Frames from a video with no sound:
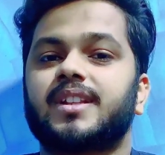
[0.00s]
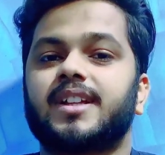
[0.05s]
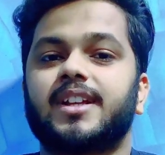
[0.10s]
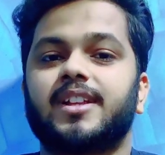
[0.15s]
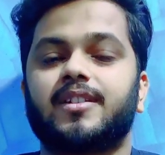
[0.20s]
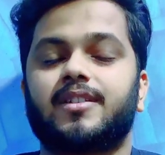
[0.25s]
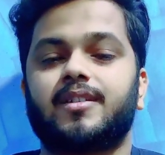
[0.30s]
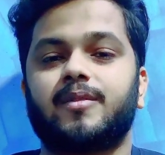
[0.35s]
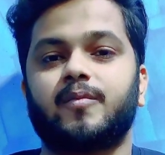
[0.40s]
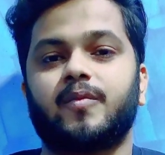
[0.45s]

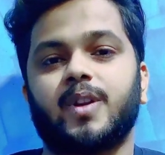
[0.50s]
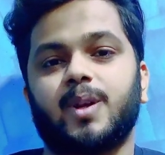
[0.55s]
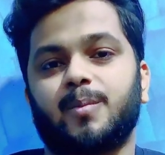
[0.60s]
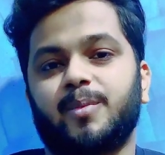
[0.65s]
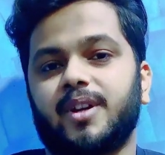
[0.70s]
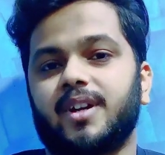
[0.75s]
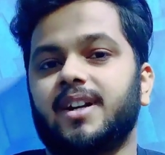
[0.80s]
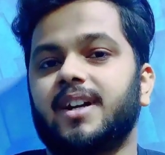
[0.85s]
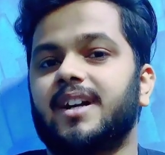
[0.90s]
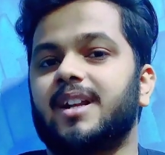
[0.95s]
it will
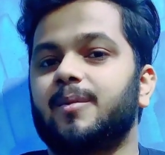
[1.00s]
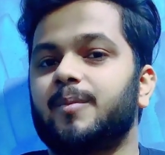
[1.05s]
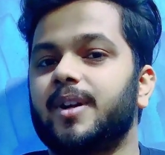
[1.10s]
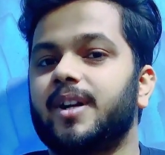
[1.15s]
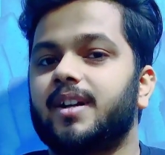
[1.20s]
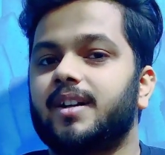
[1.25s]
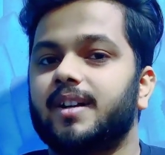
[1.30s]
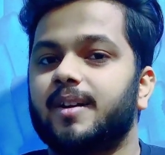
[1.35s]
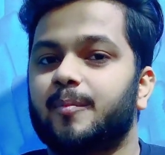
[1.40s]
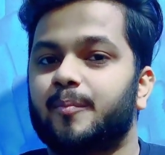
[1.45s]
be a little
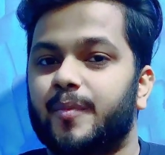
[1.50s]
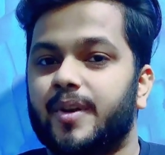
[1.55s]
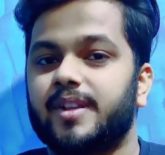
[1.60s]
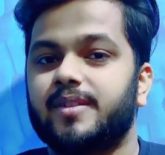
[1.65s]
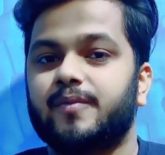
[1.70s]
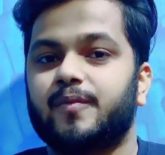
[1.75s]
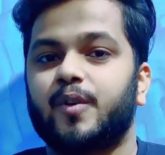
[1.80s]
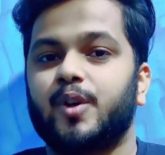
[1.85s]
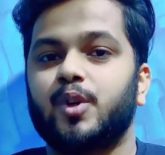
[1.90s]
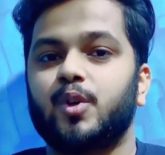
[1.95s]
bit
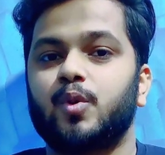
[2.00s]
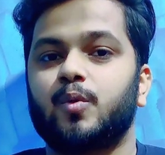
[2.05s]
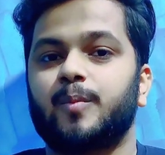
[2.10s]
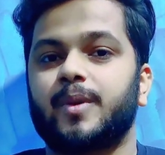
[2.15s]
messy for